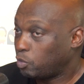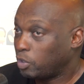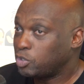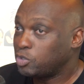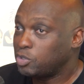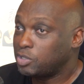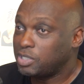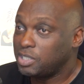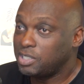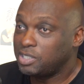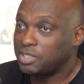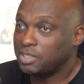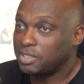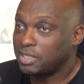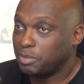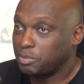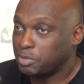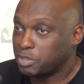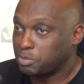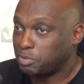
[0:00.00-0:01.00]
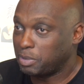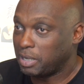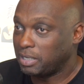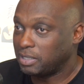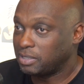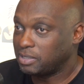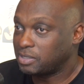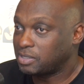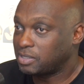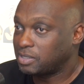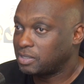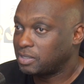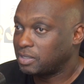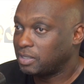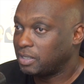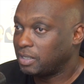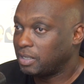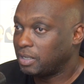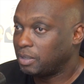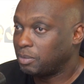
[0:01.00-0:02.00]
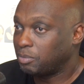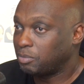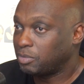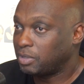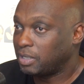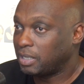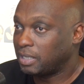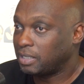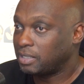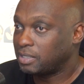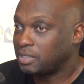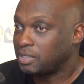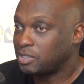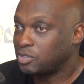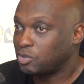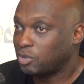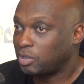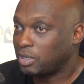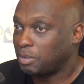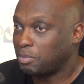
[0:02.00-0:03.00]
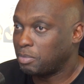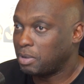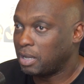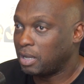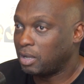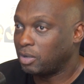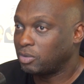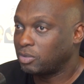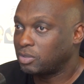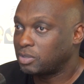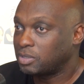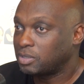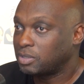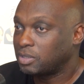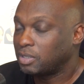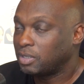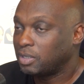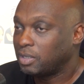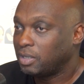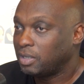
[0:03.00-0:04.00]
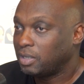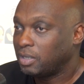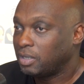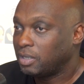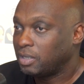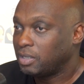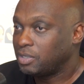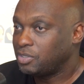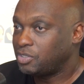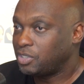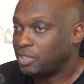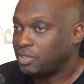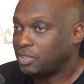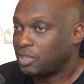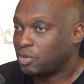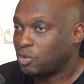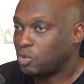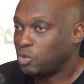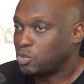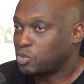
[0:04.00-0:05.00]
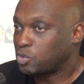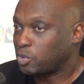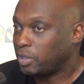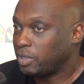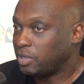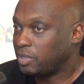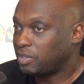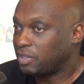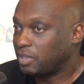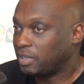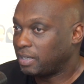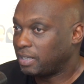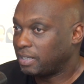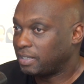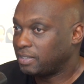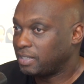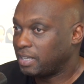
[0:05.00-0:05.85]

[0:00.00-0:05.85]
What you're teaching them is balance. That is not about gender roles or anything like